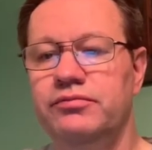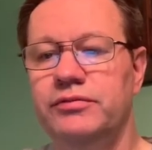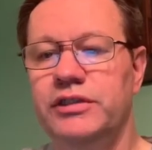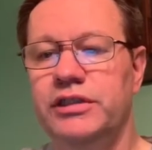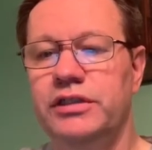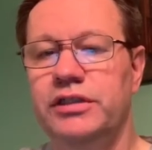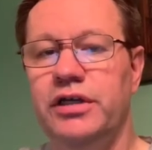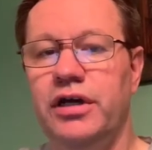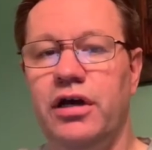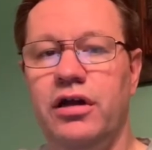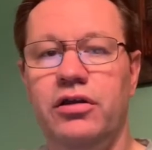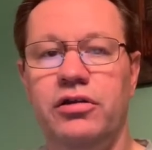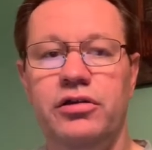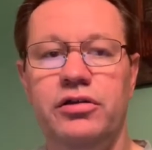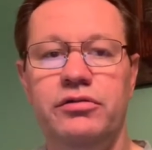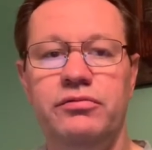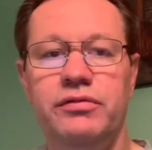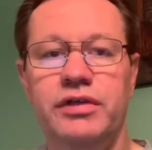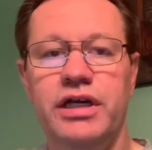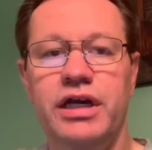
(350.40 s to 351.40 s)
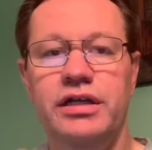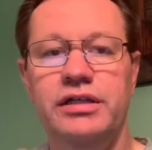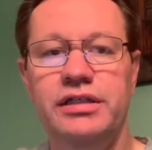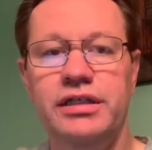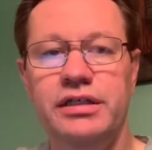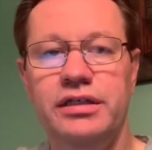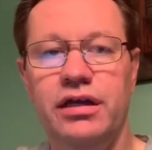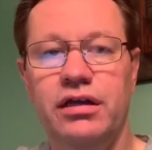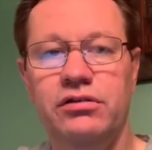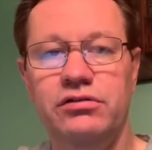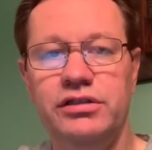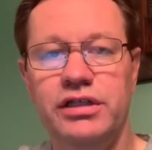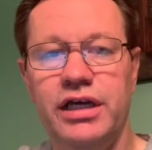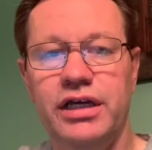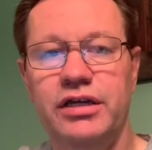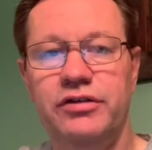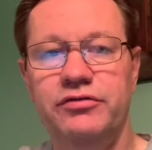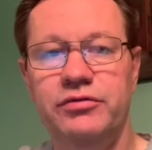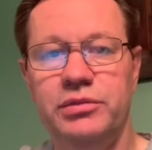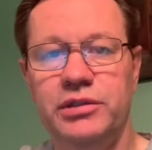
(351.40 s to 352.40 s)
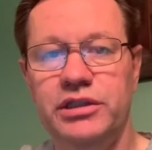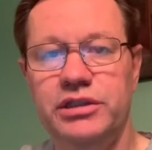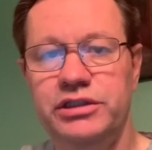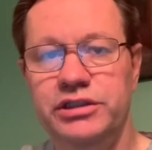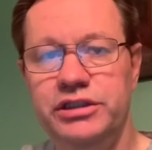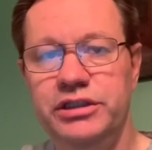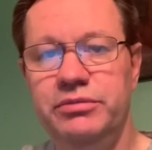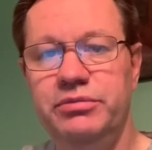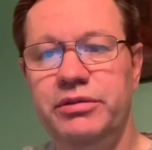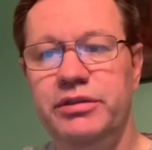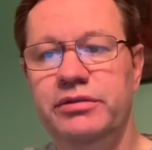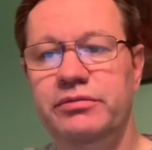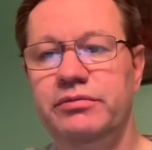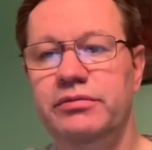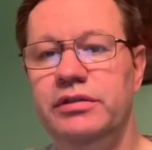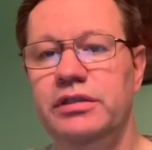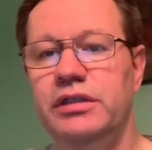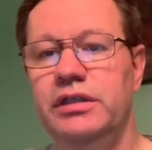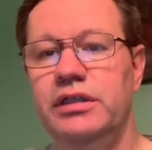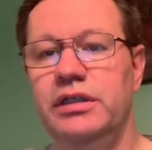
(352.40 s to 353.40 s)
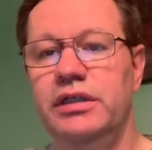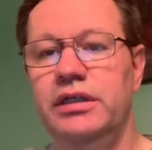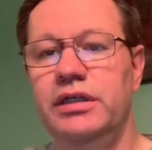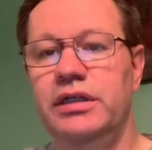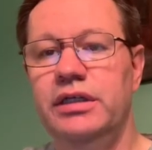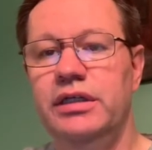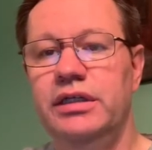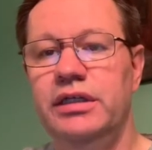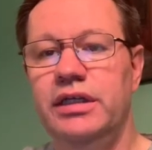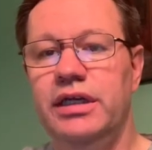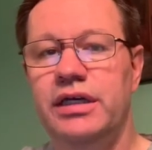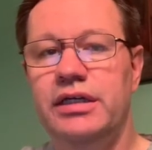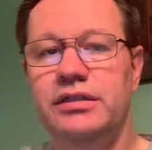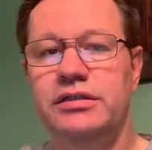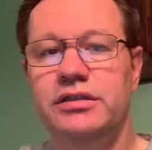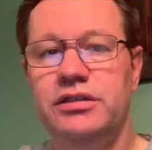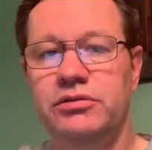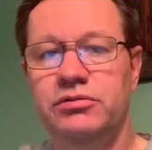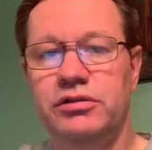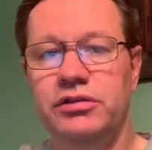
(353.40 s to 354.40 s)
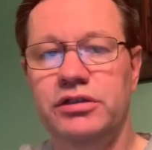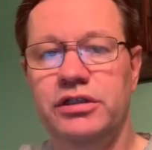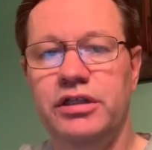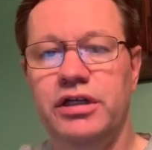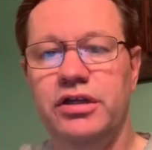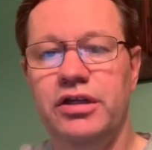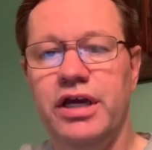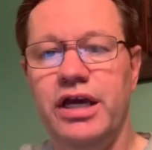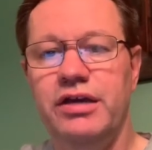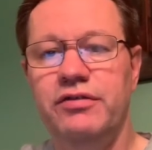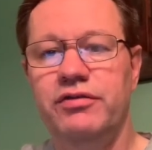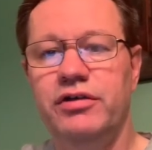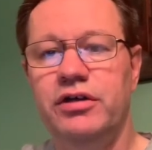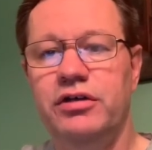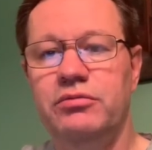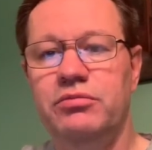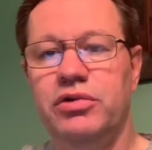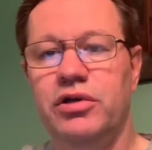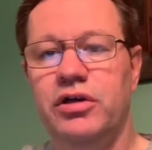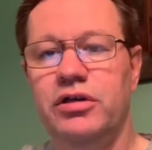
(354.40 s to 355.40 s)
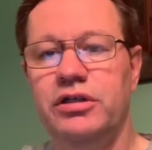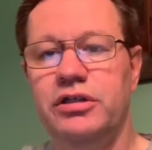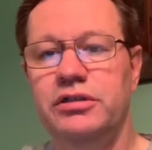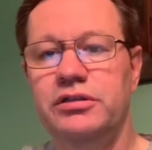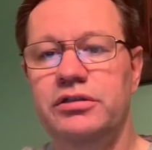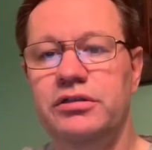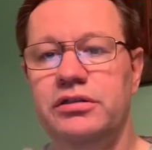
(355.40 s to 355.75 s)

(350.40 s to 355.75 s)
$1, and we got $10 out of it plus shipping. Next was another Avon product,